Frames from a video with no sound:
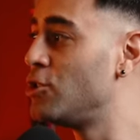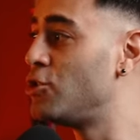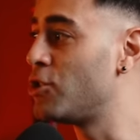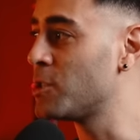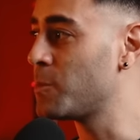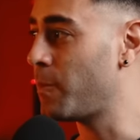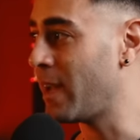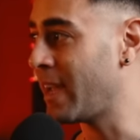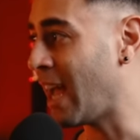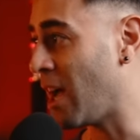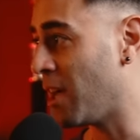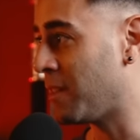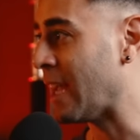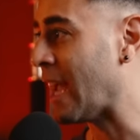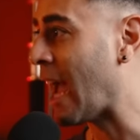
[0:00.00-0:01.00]
just by
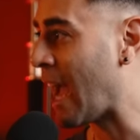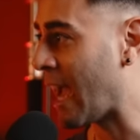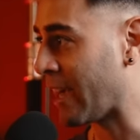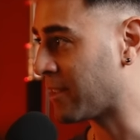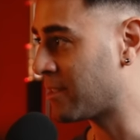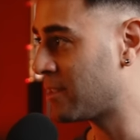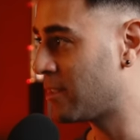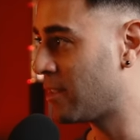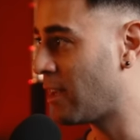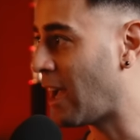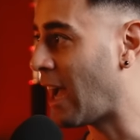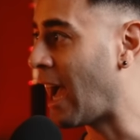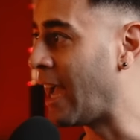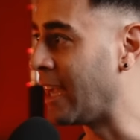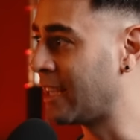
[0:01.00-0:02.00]
how they act,
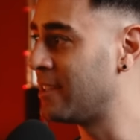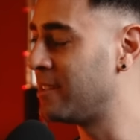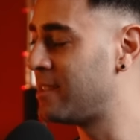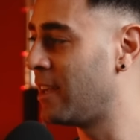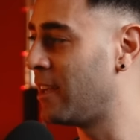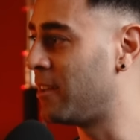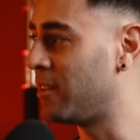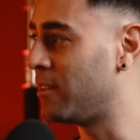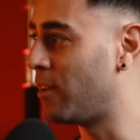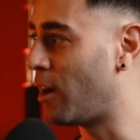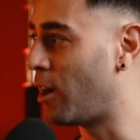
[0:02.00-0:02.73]
I can tell,